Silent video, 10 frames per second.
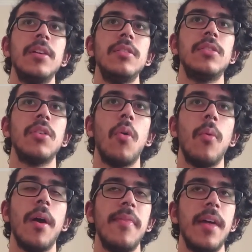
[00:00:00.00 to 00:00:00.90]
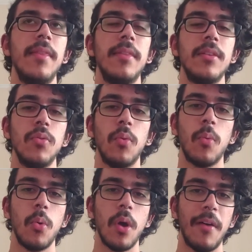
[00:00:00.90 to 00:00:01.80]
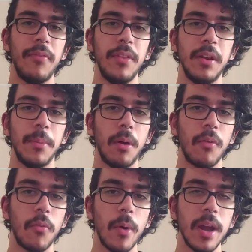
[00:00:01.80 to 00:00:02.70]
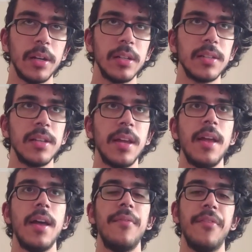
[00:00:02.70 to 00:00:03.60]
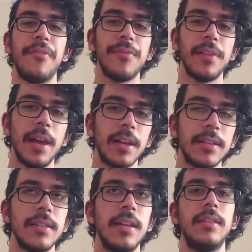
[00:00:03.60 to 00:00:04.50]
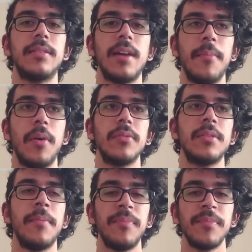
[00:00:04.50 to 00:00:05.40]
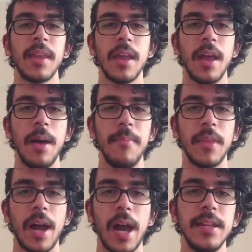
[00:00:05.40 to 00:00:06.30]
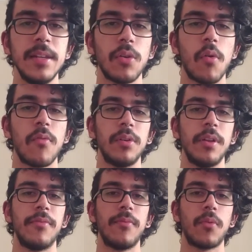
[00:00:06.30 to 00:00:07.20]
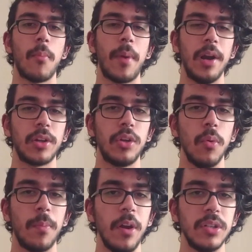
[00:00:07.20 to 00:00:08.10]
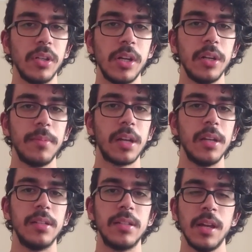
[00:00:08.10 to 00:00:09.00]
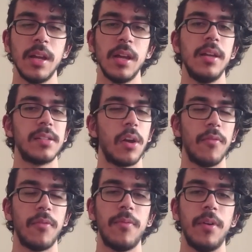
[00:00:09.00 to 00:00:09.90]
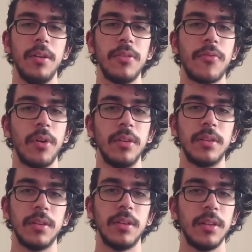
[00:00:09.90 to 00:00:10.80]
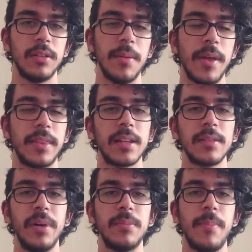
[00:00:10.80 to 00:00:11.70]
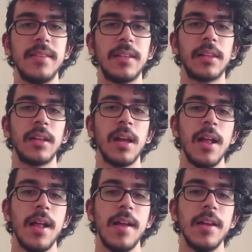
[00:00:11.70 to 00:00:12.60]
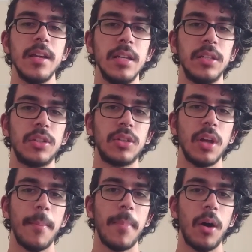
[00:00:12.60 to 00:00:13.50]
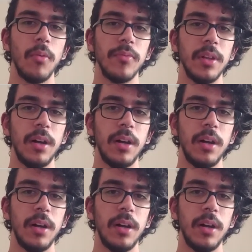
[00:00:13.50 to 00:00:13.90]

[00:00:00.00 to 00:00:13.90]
So, and then you will have the number of waiters, the flags, and the timeout. And I didn't cover the compare queue operation here because it's kind of different semantics, but basically it's about